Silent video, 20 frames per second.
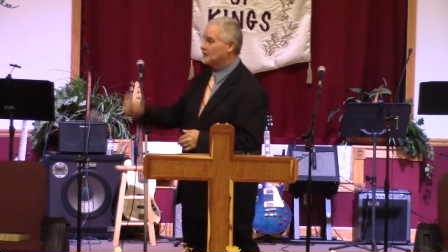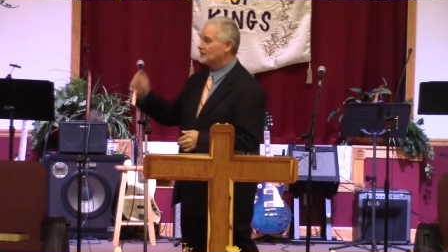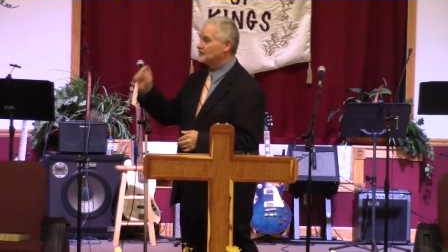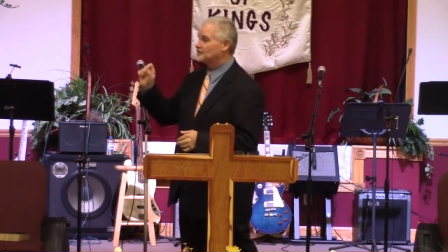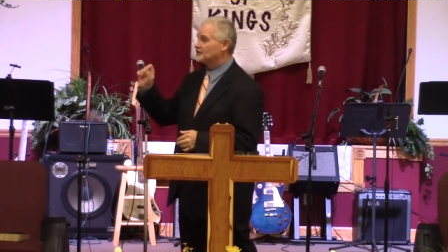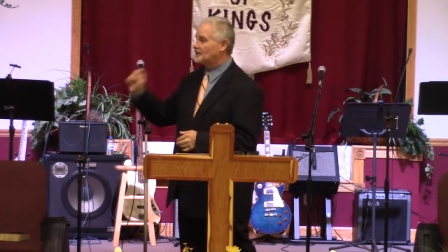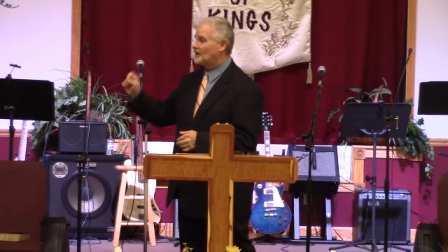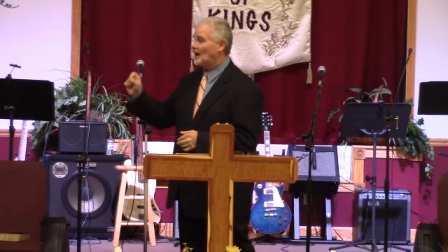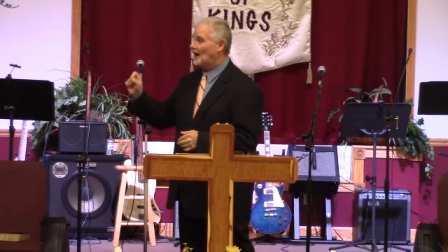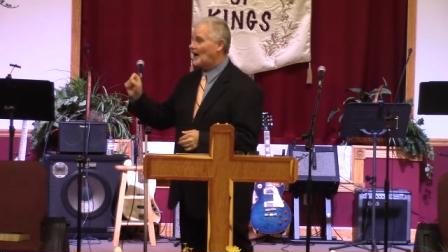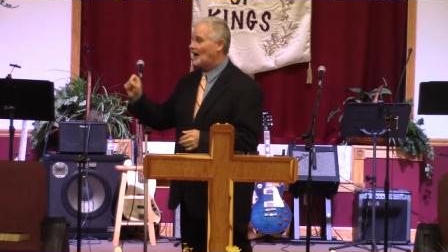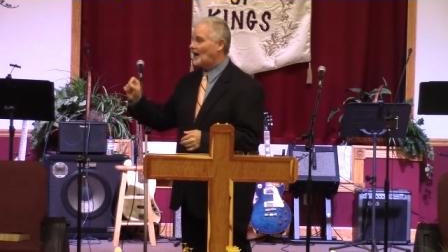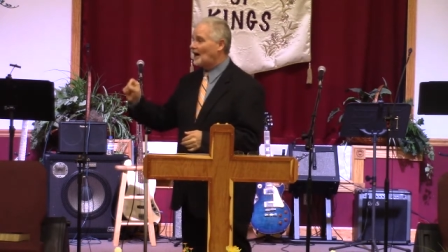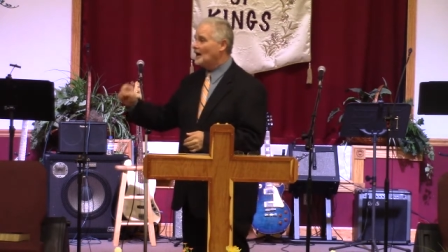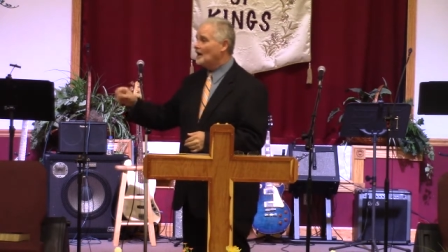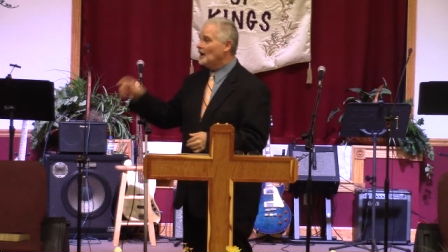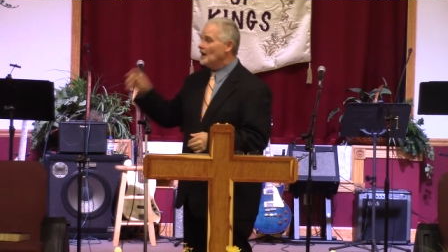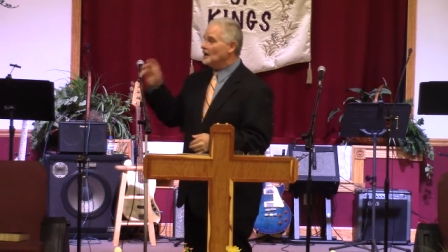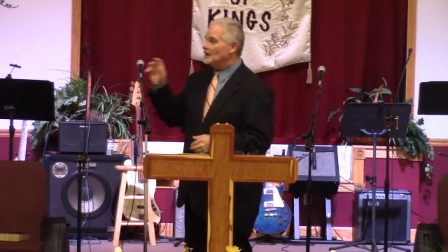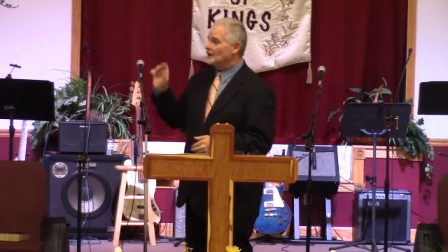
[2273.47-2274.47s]
This
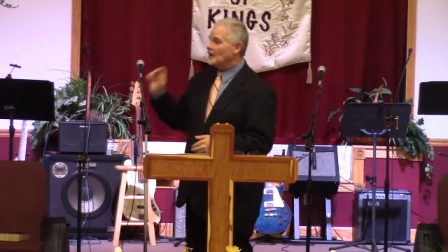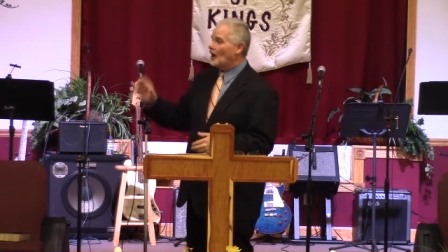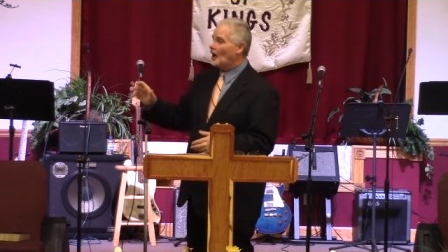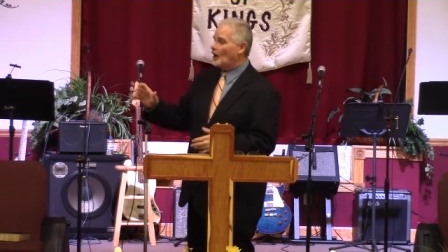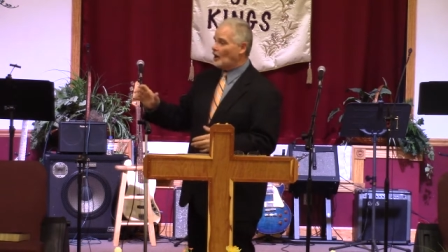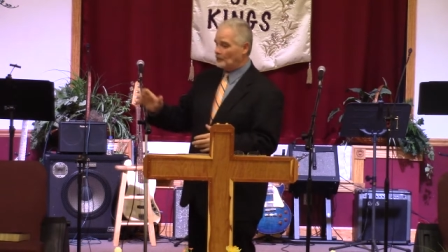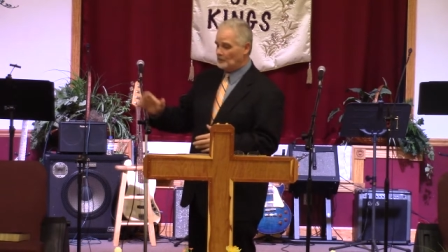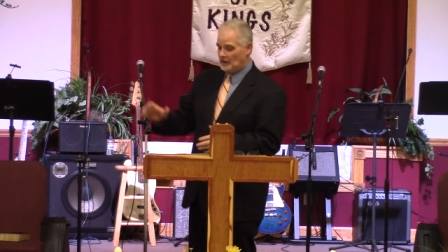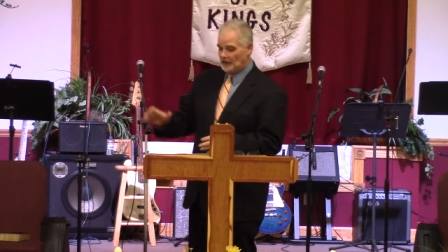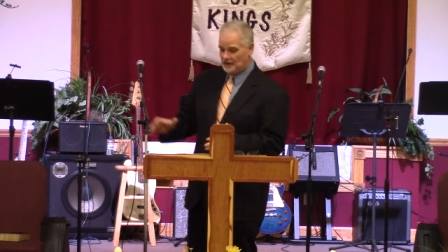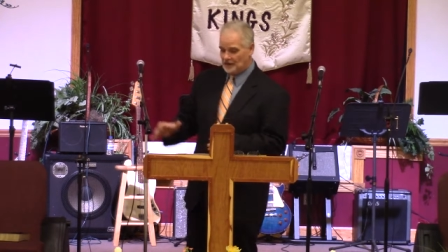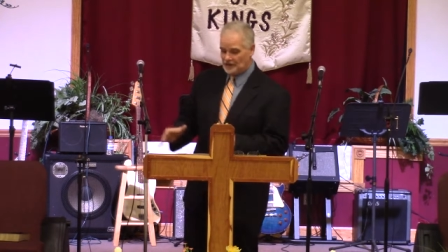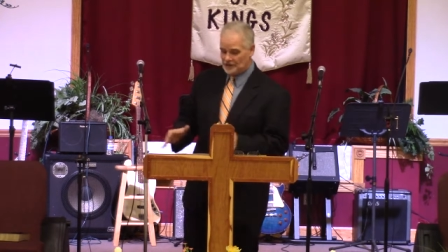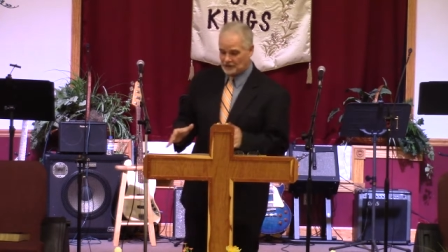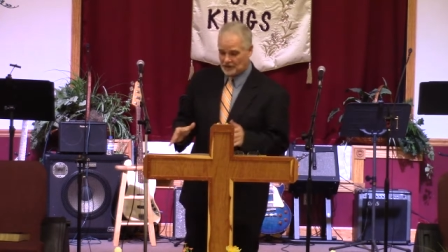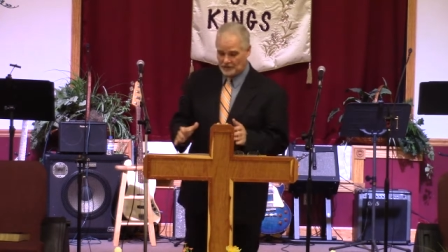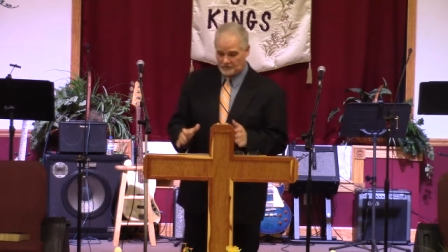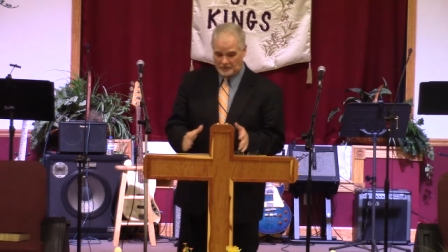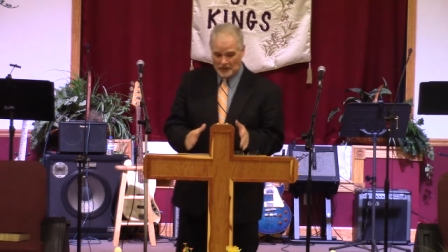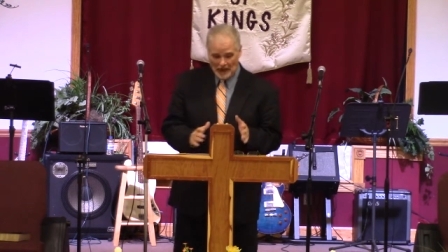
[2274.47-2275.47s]
guy called me and he
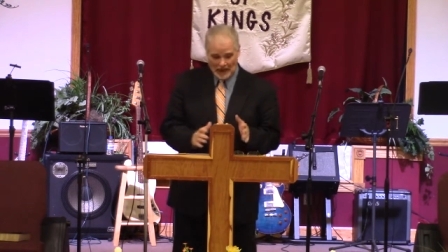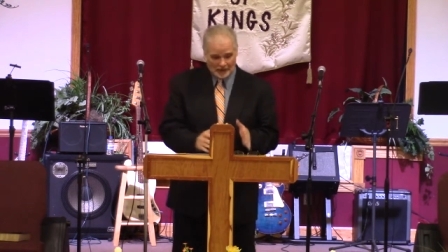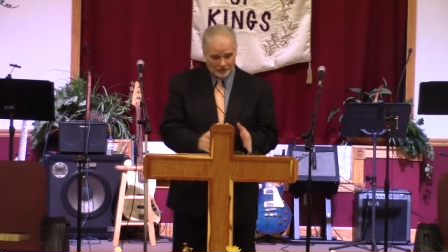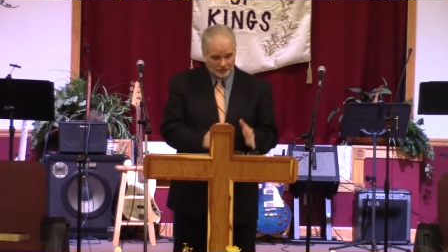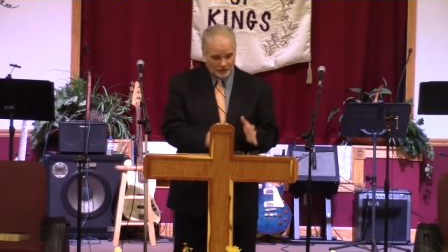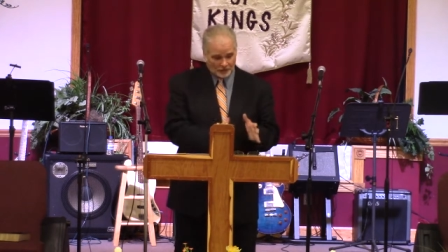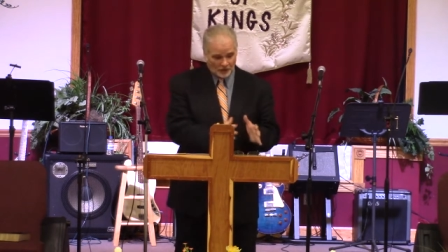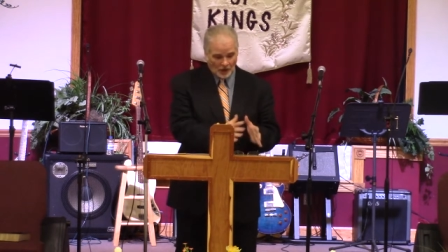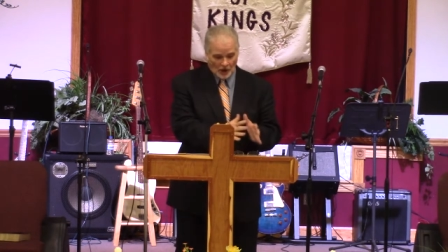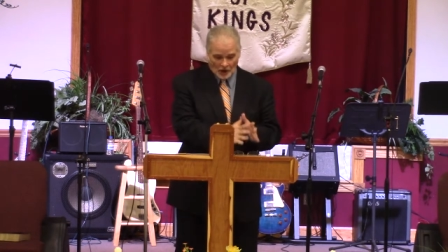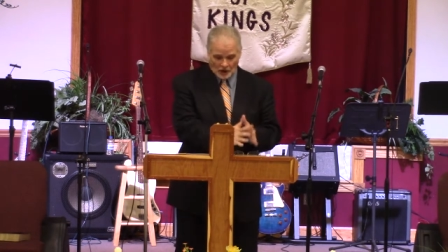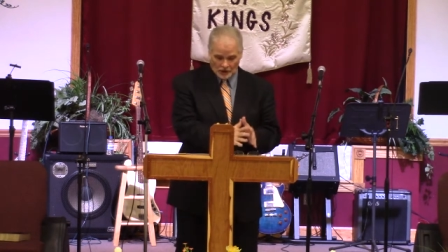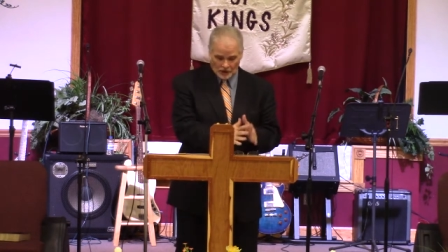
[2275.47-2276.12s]
said, Pastor,